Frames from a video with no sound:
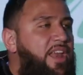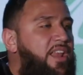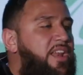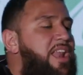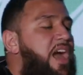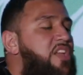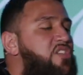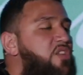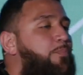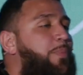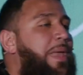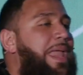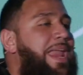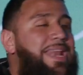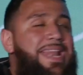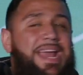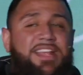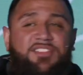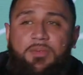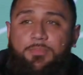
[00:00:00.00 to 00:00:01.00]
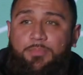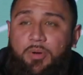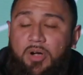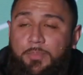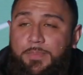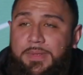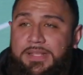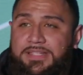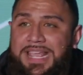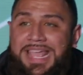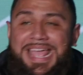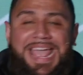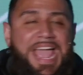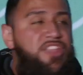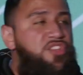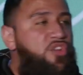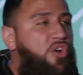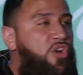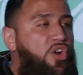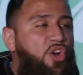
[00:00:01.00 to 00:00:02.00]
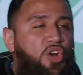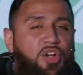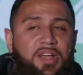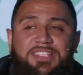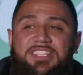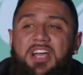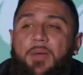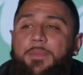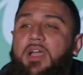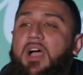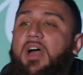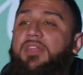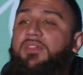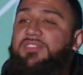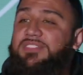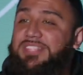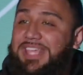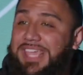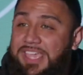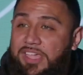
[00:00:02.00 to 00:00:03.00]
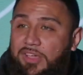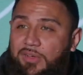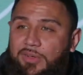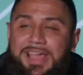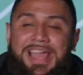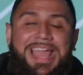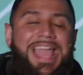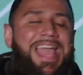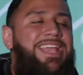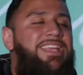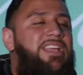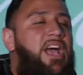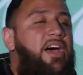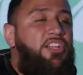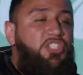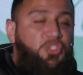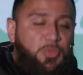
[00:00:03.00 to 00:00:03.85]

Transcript: And now your pain has a purpose, and your hurt is helping others heal, and God is